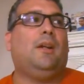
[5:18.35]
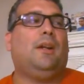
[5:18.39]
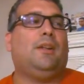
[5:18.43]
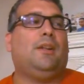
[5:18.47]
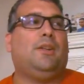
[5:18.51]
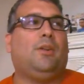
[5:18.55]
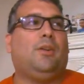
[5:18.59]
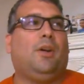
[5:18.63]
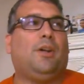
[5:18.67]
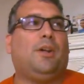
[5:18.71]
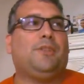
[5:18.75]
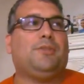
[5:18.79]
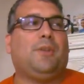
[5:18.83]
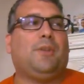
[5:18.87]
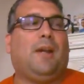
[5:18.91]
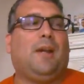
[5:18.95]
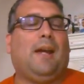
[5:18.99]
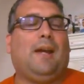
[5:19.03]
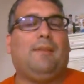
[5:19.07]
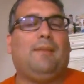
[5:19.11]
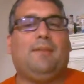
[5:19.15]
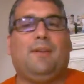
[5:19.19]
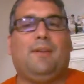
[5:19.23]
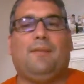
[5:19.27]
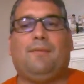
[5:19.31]
you also
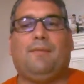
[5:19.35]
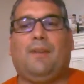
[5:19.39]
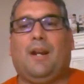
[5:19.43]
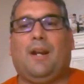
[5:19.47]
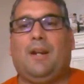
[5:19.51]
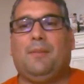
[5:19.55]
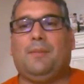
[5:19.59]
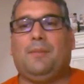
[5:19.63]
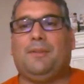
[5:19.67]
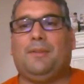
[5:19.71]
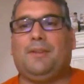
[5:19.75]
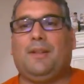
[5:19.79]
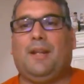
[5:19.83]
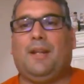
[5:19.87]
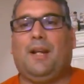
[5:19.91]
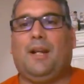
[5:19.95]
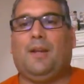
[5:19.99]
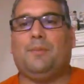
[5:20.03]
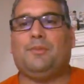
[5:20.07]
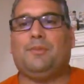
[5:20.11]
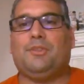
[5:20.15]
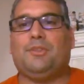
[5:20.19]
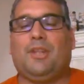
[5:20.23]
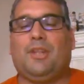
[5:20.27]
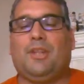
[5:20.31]
have the environment that
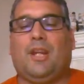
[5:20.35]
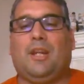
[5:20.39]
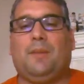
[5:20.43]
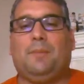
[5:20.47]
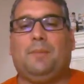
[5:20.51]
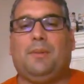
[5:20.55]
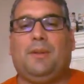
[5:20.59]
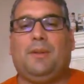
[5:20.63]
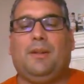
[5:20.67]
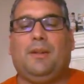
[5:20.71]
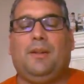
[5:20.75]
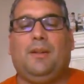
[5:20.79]
helps shape